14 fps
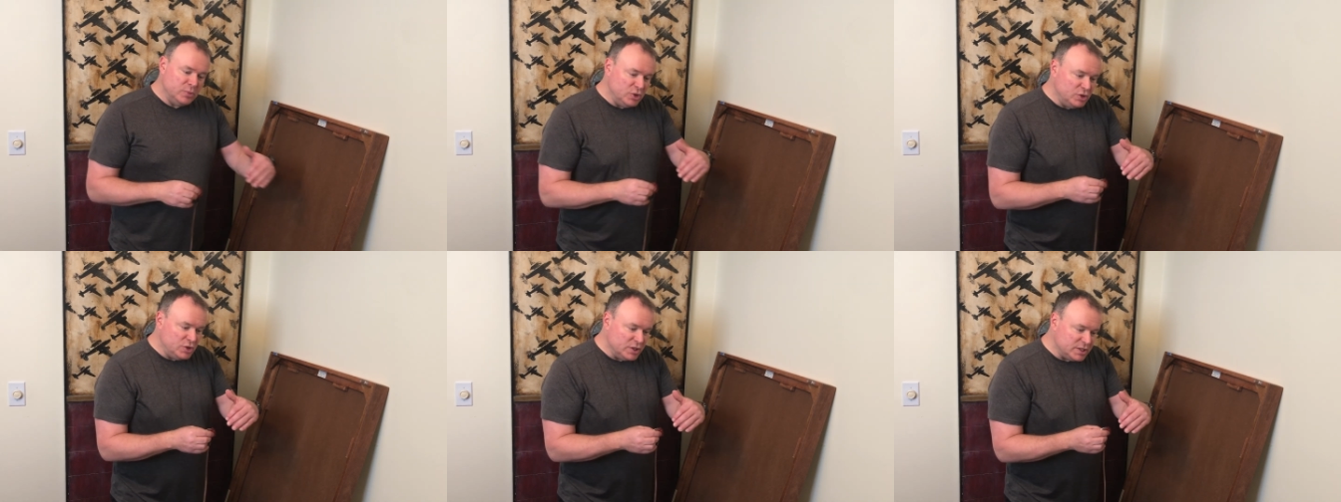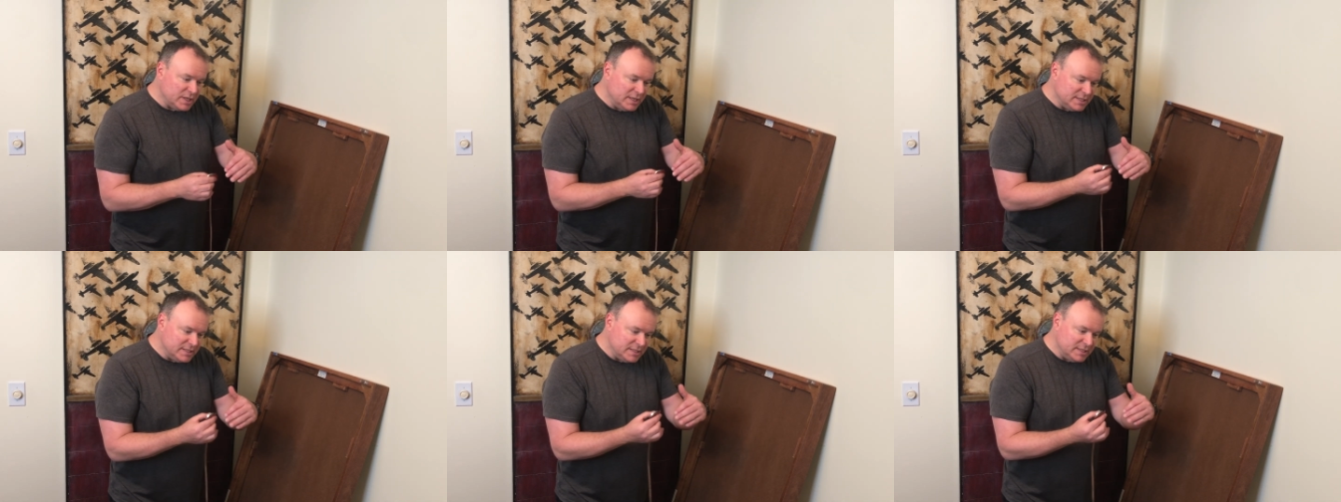just
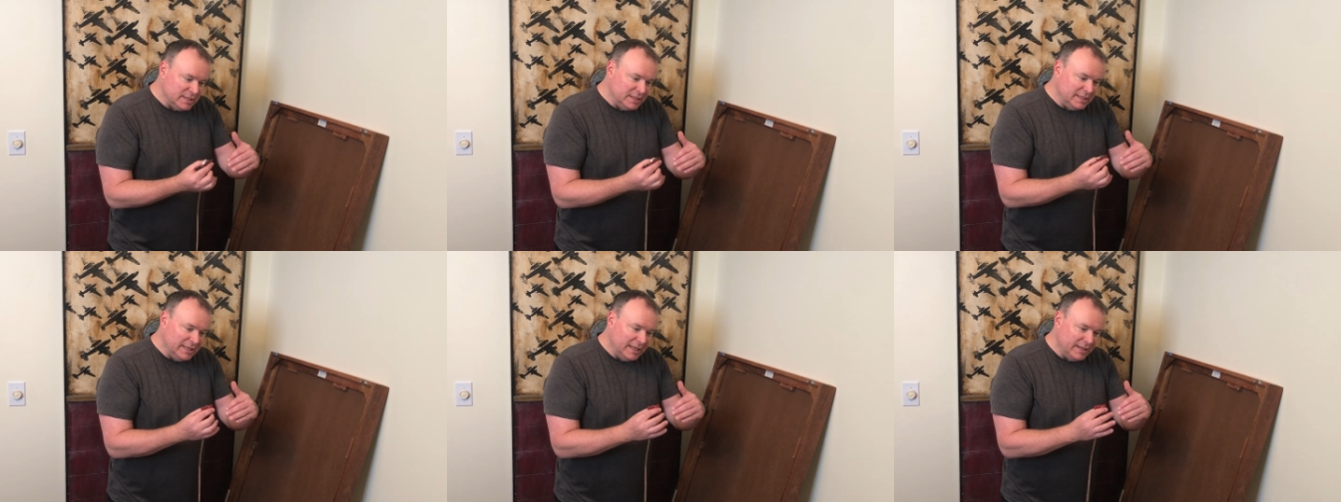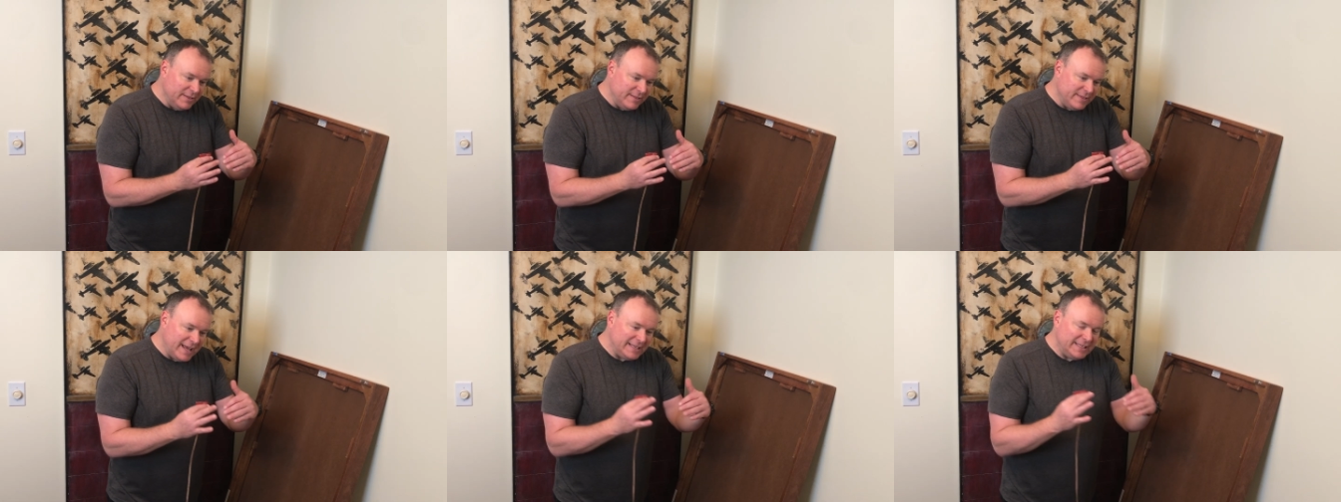because
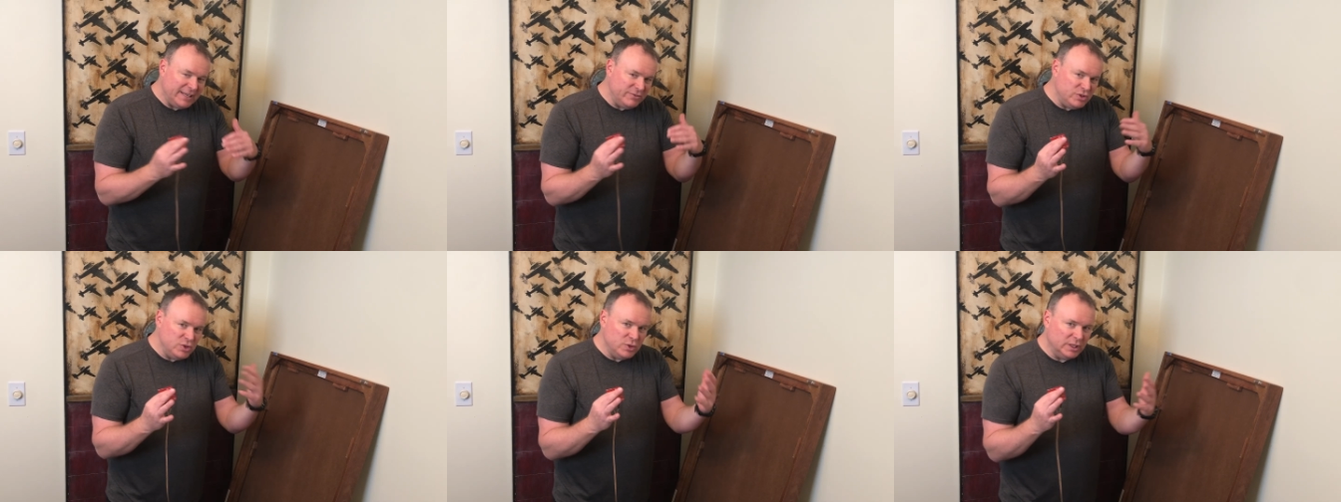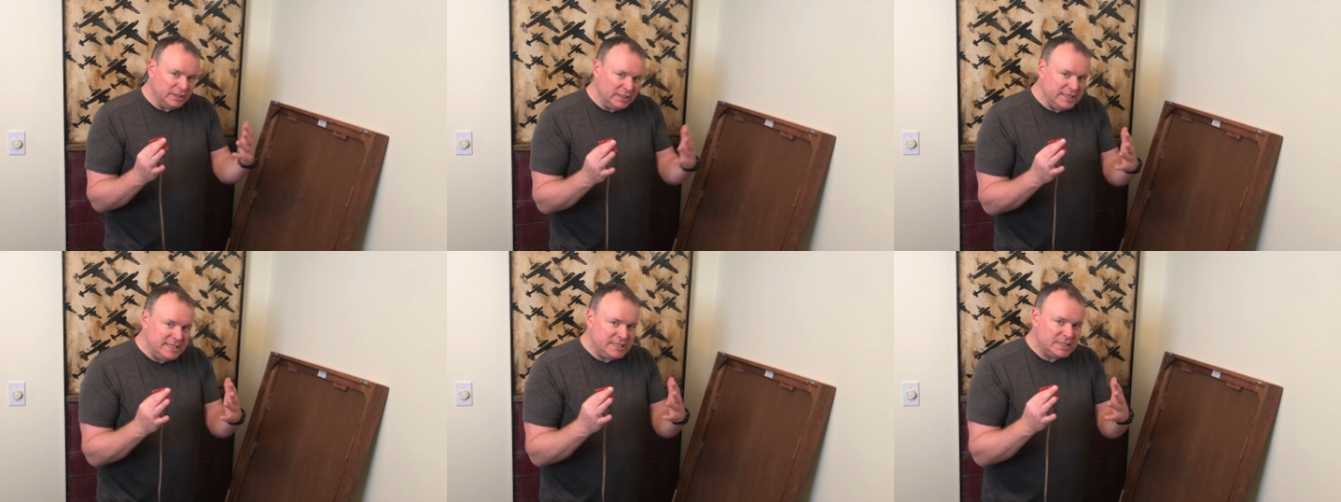that gives you the
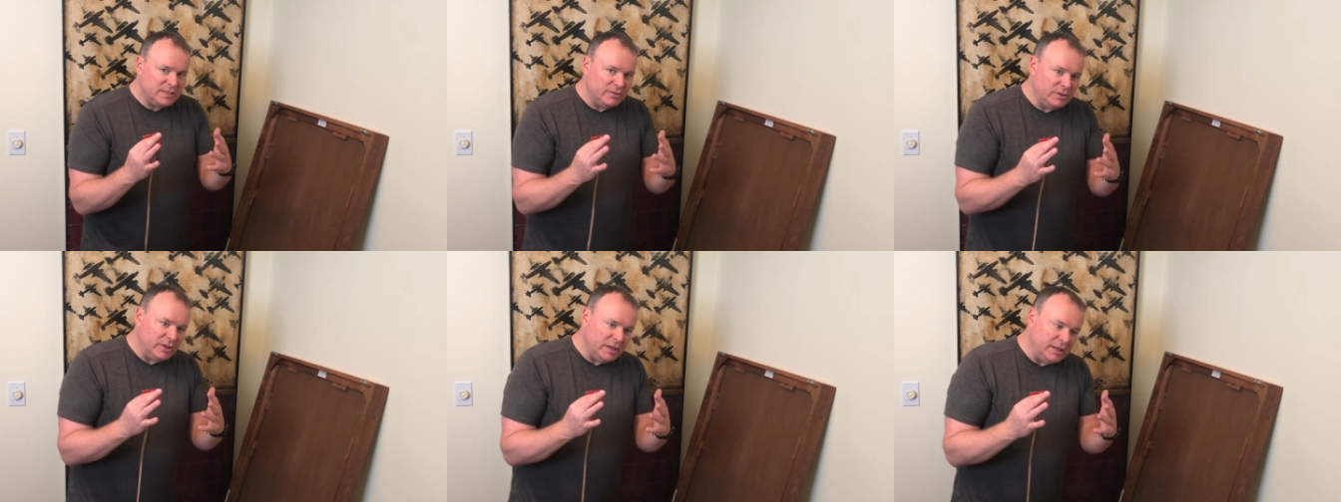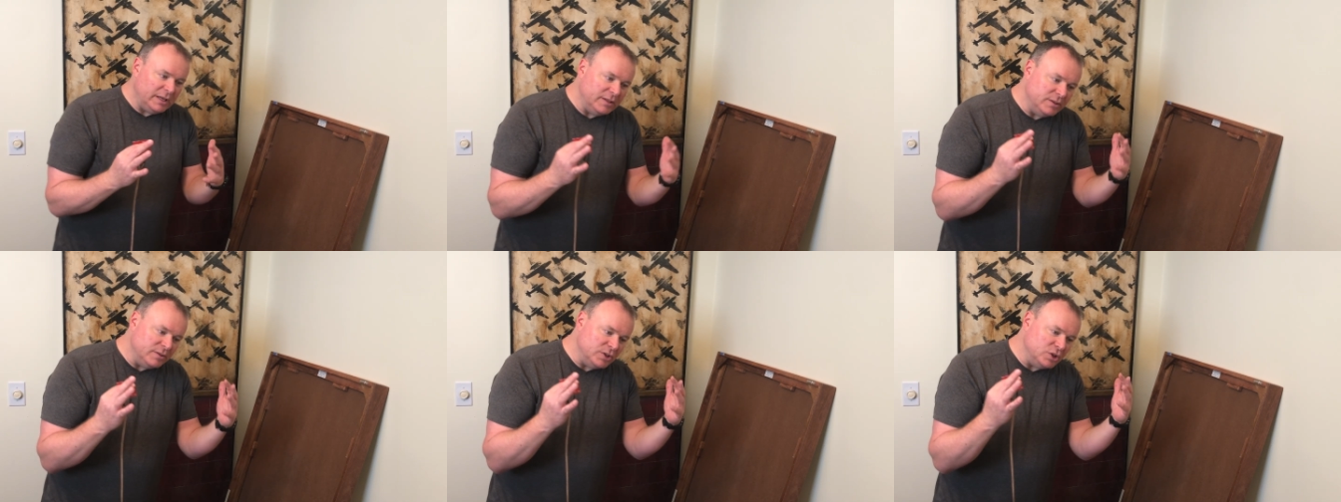least,
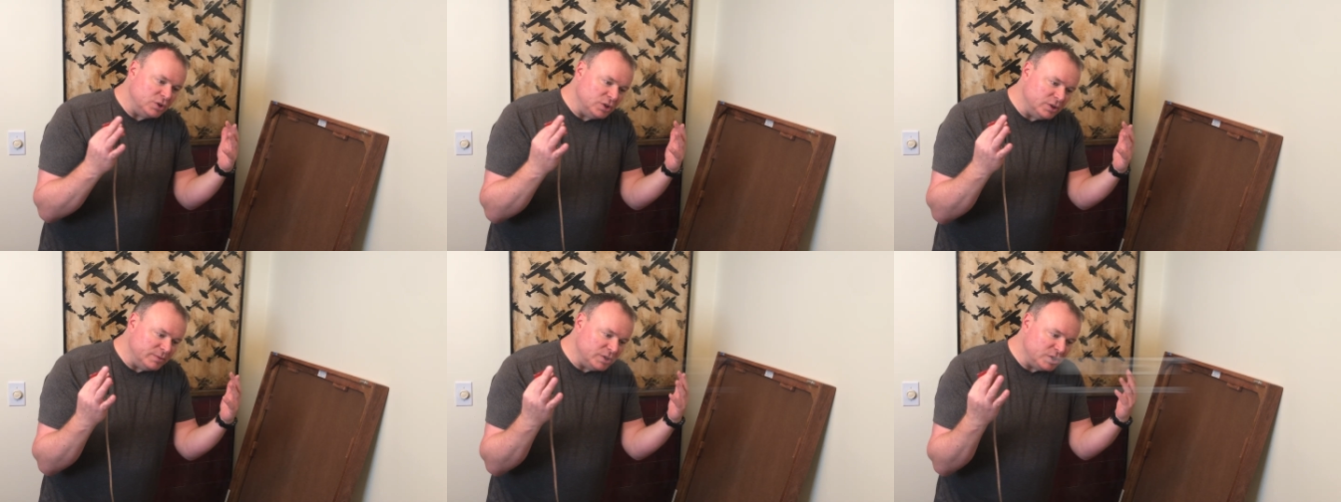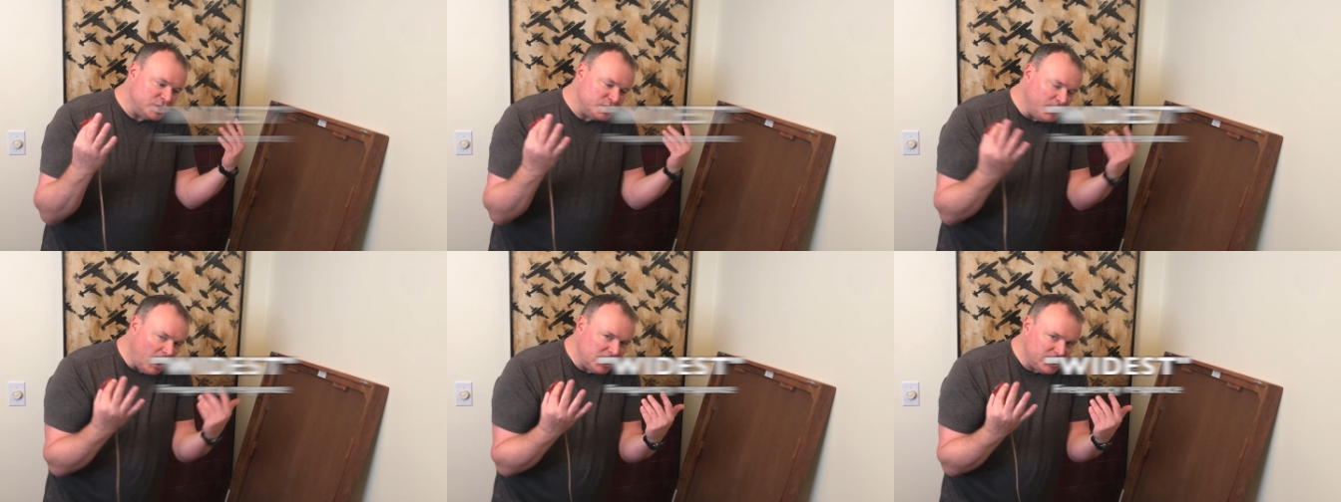the
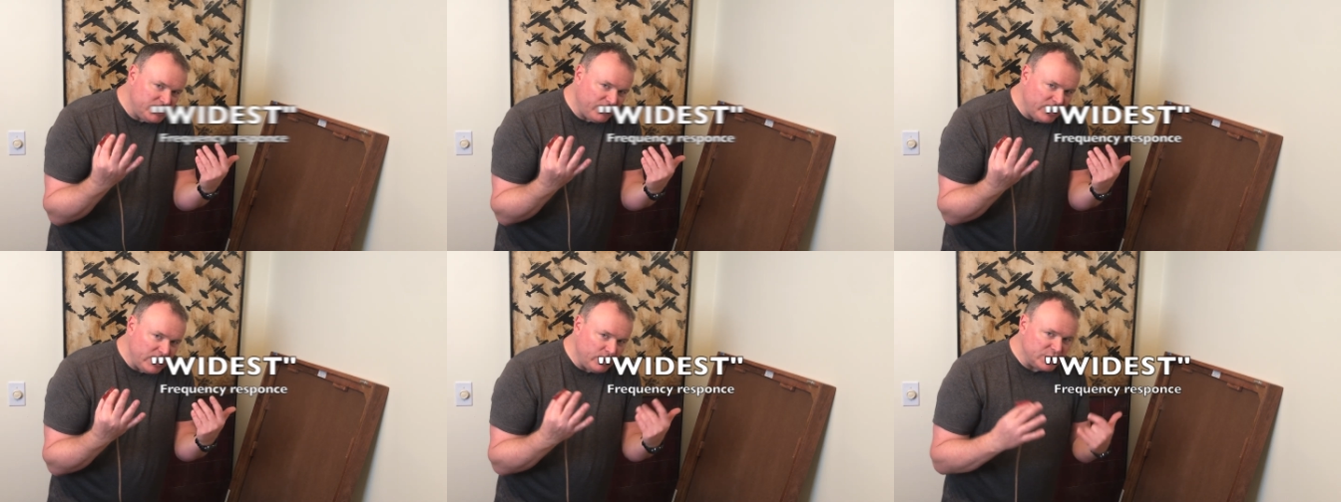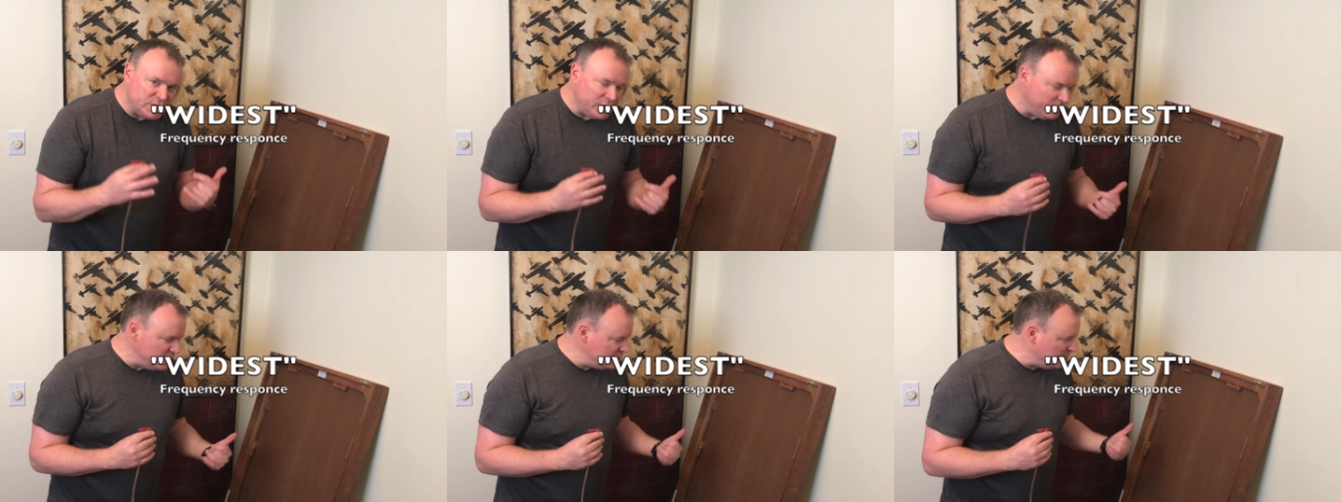smallest frequency
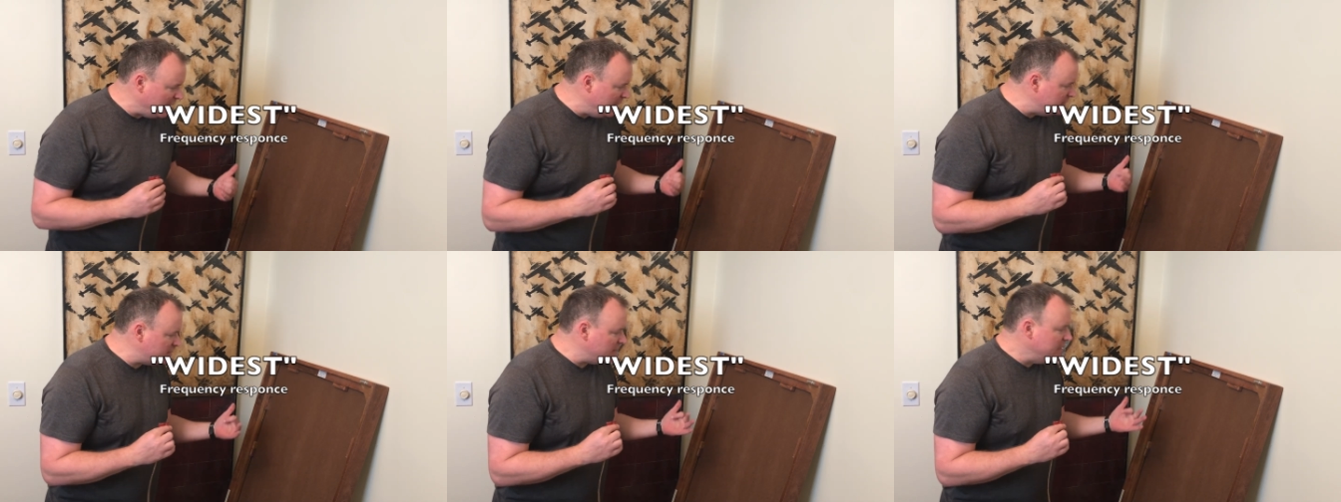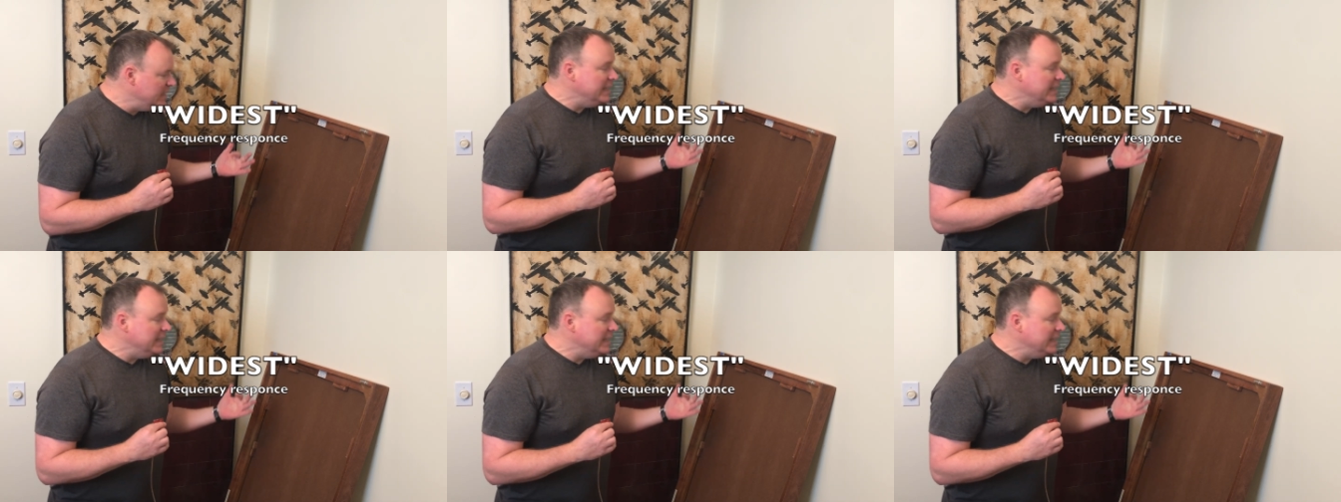response.